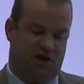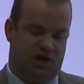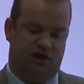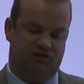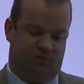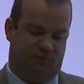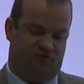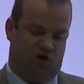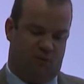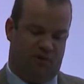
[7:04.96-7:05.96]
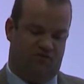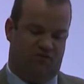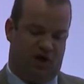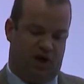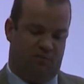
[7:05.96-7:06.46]
an underperforming
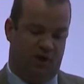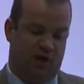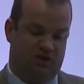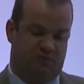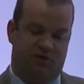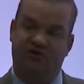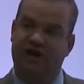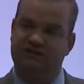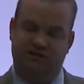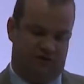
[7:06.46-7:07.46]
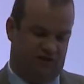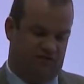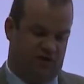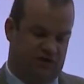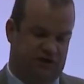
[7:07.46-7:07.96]
farm to progressively
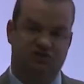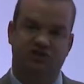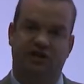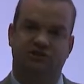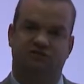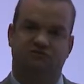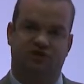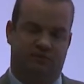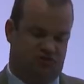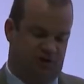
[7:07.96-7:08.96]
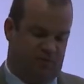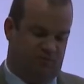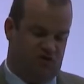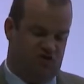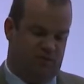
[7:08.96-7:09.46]
fund a series of drip
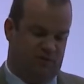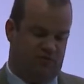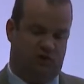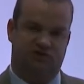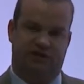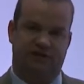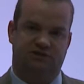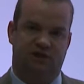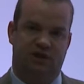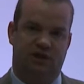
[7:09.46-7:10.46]
improvement projects,